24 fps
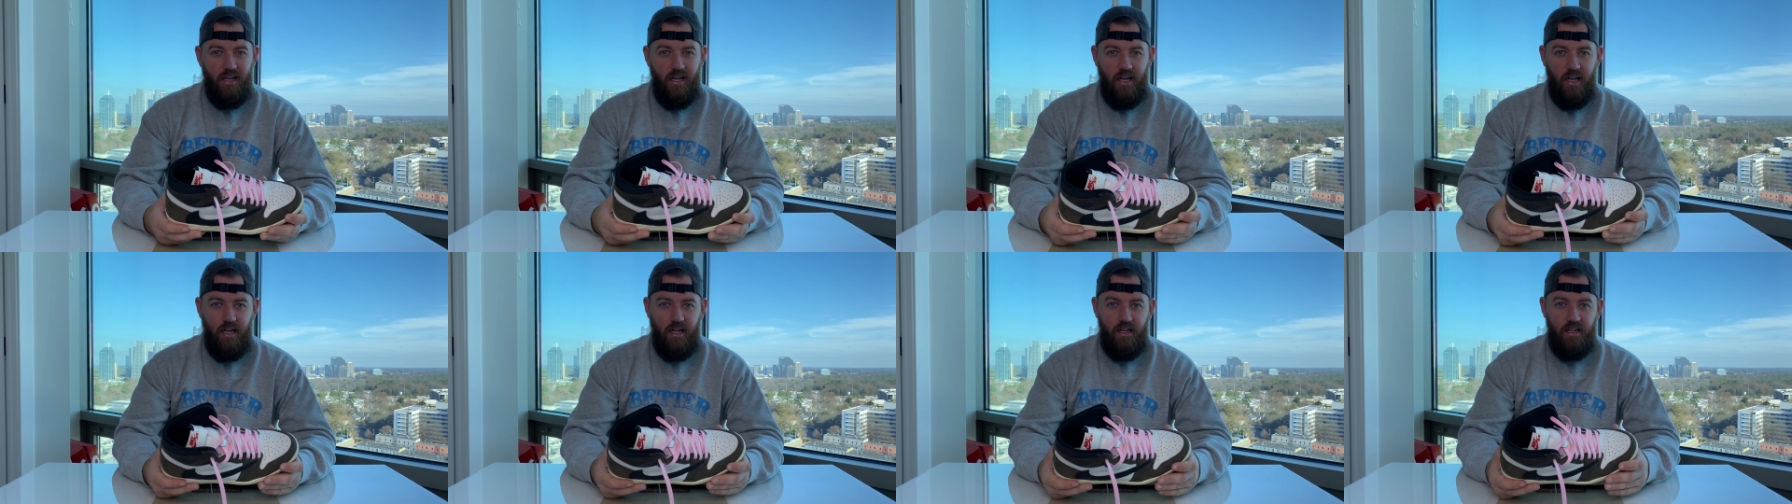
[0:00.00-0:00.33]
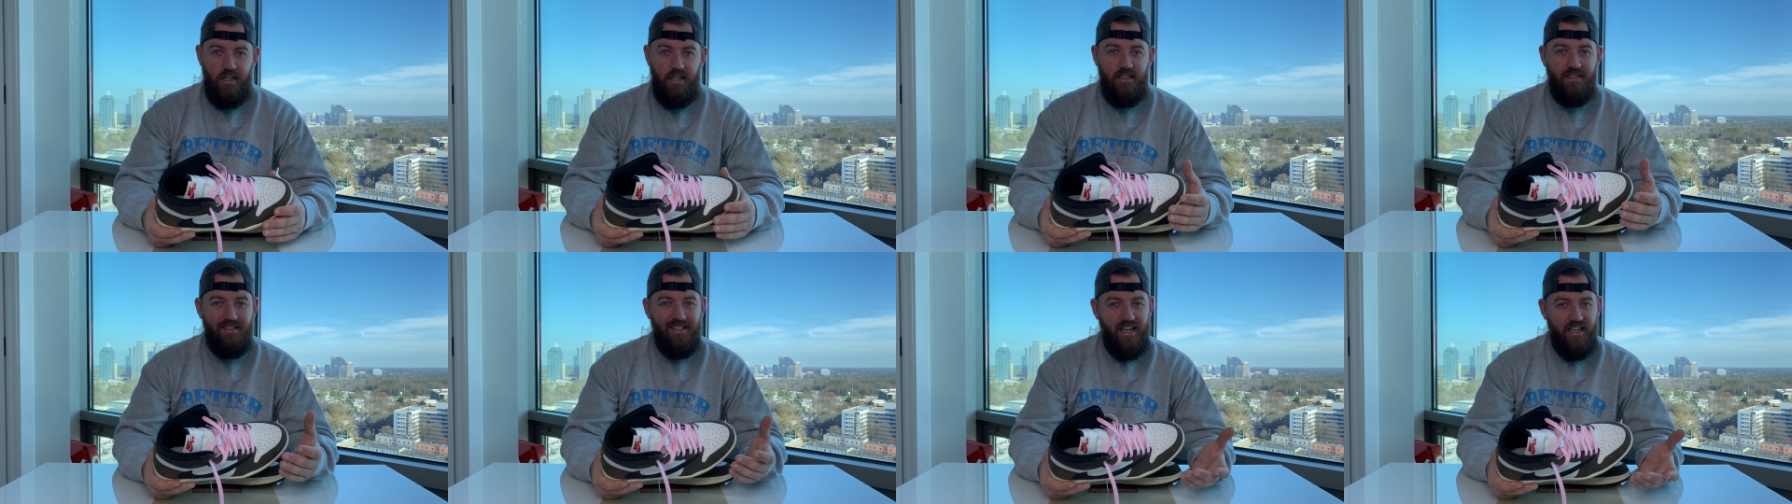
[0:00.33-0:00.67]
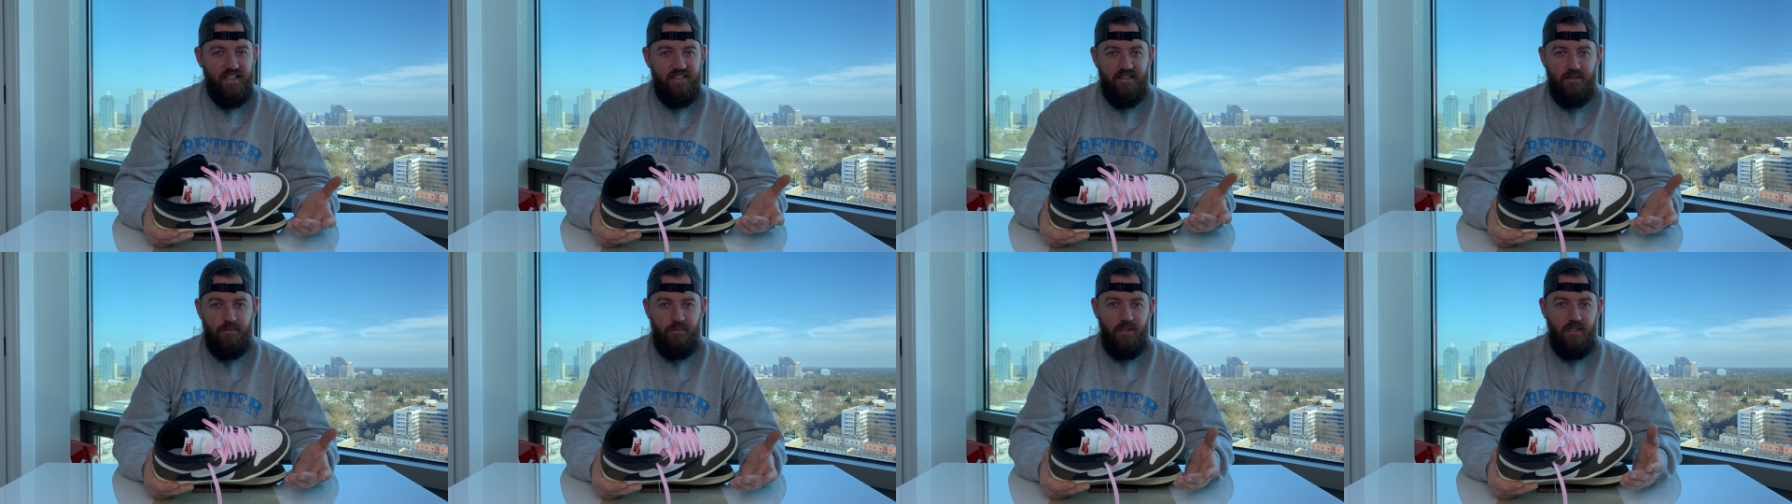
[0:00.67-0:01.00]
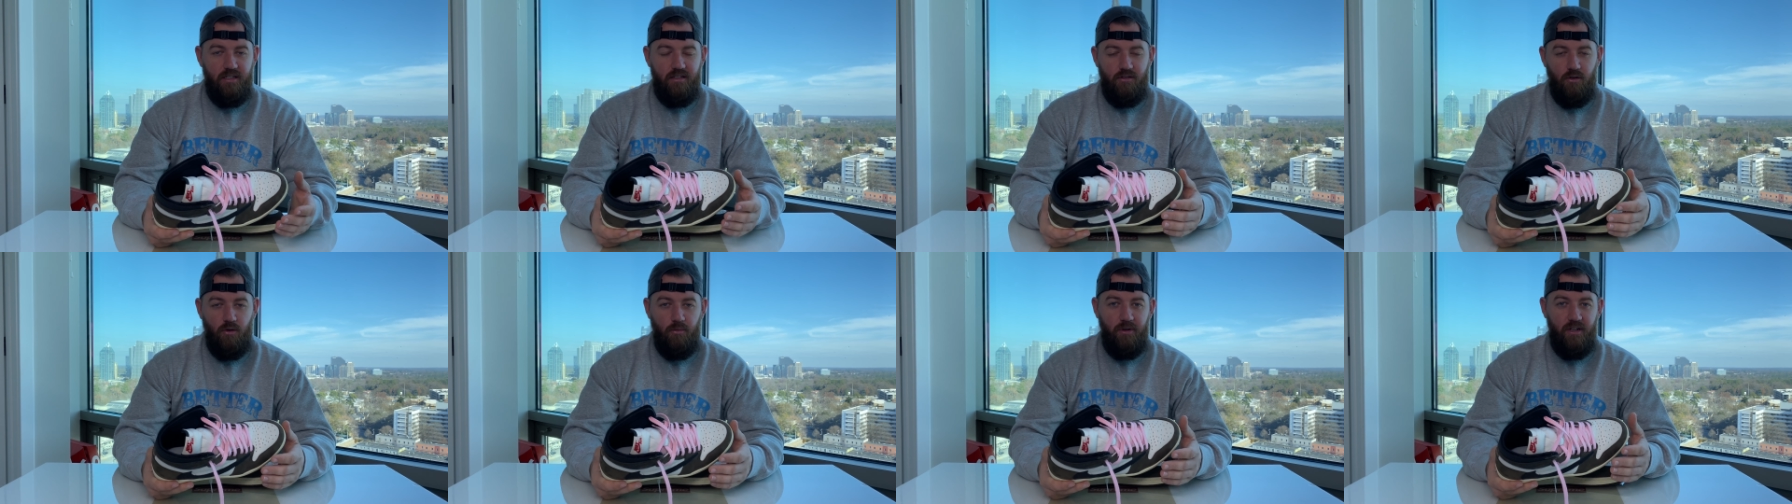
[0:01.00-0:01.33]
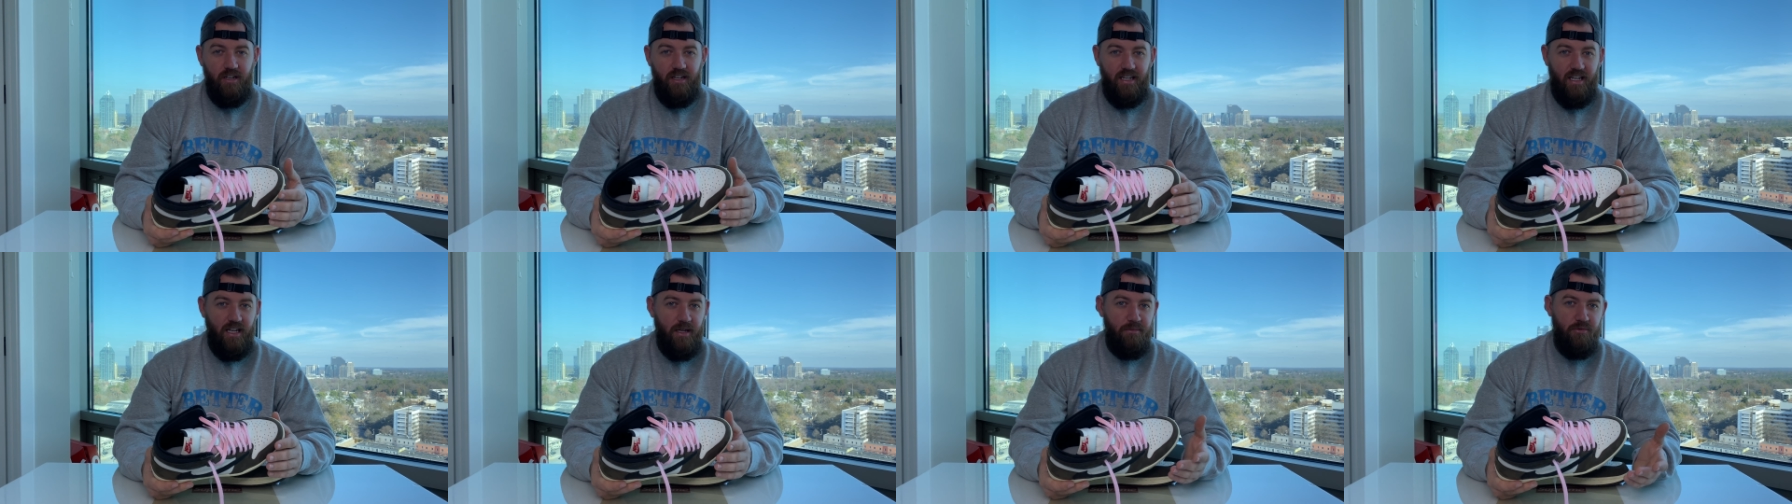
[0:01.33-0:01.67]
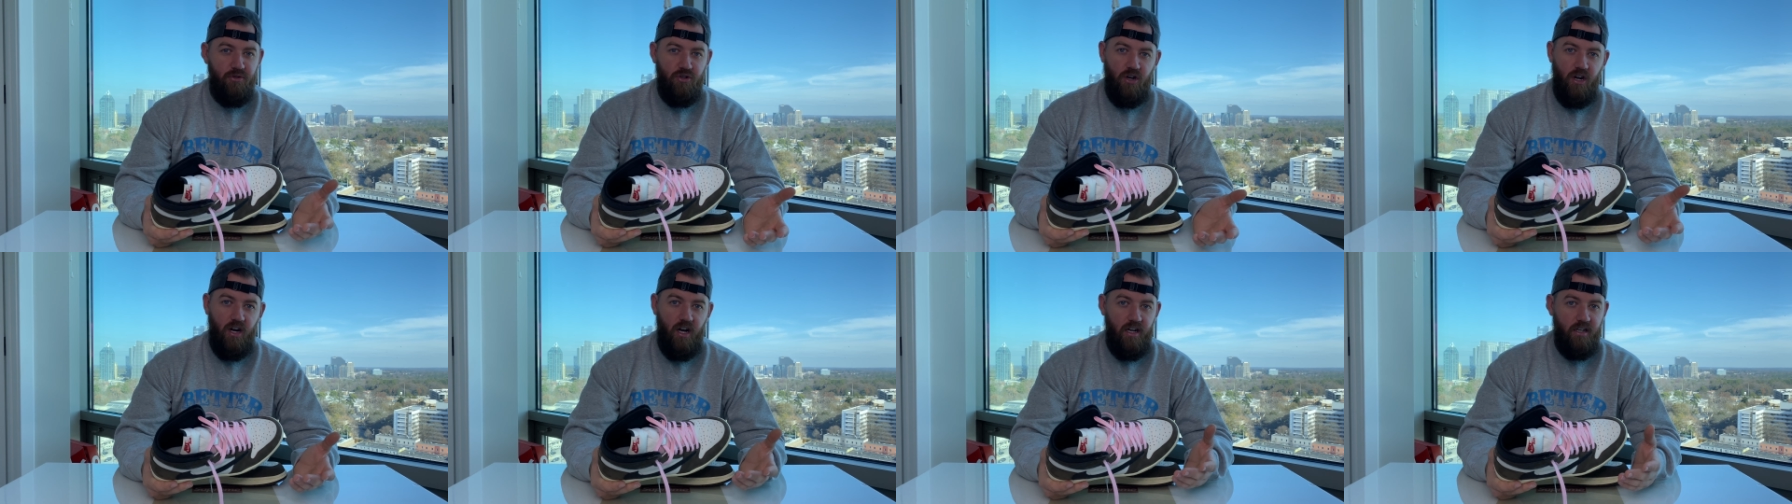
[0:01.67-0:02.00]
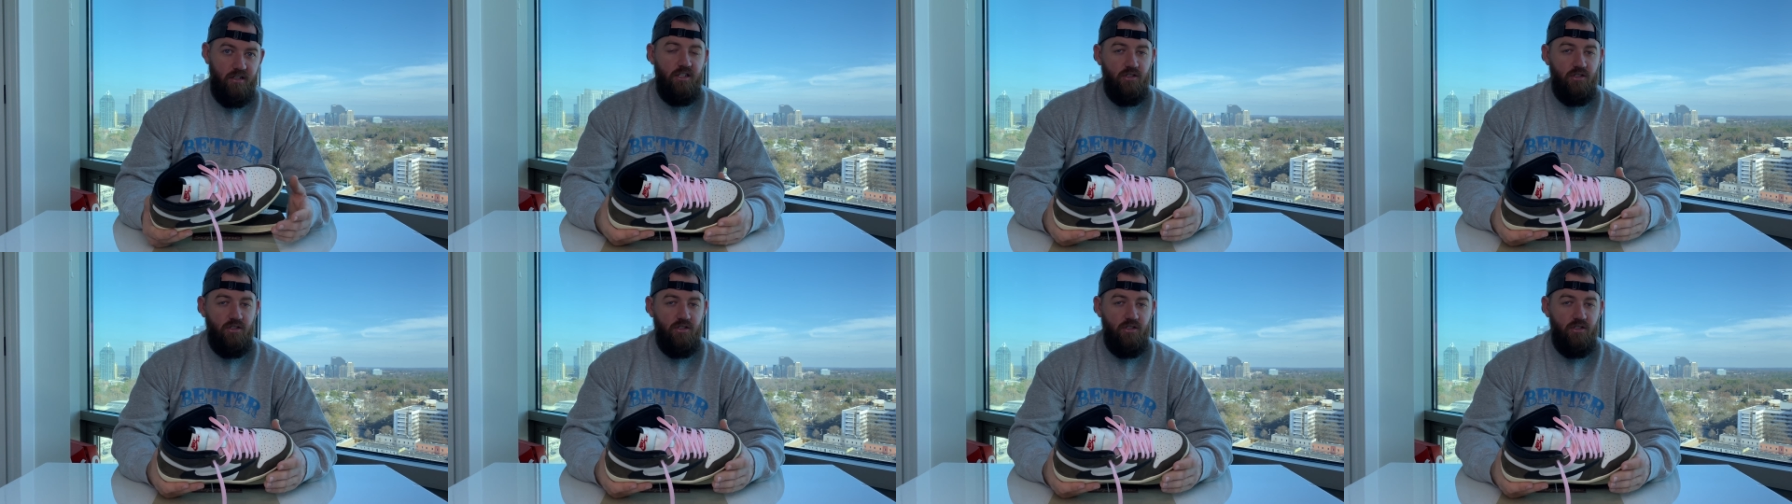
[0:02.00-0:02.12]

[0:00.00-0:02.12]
and he texted me, told me to keep trying.